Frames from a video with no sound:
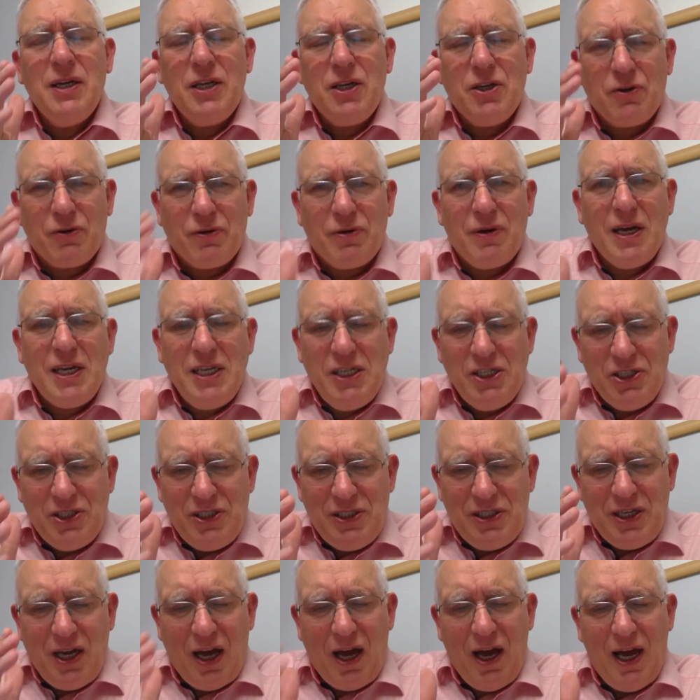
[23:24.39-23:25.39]

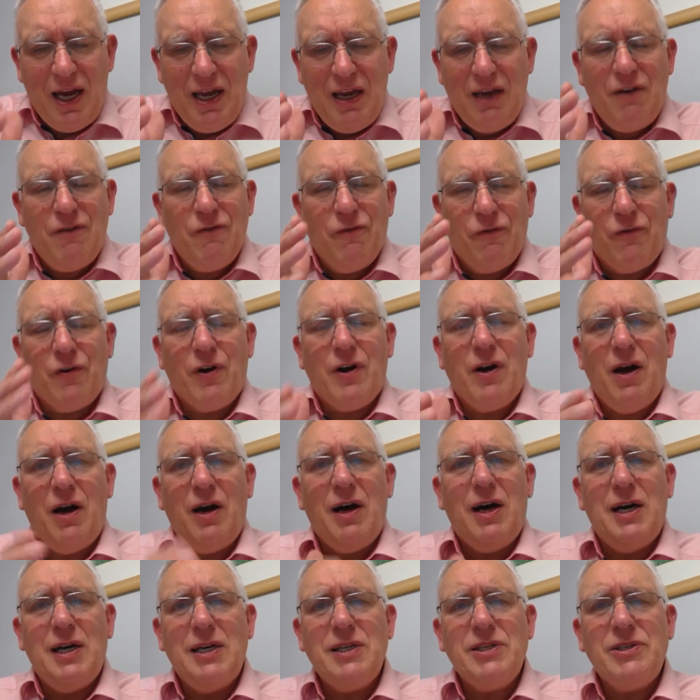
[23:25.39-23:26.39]
Christ died for
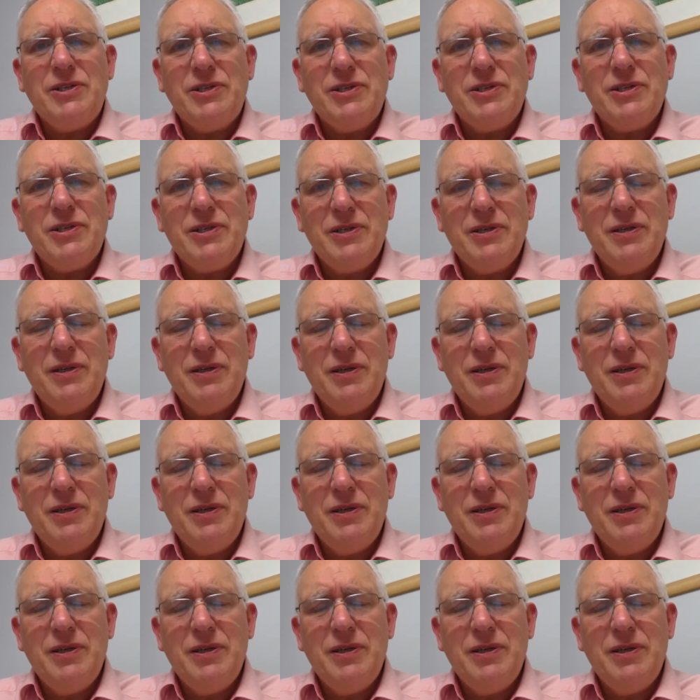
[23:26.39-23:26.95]
us.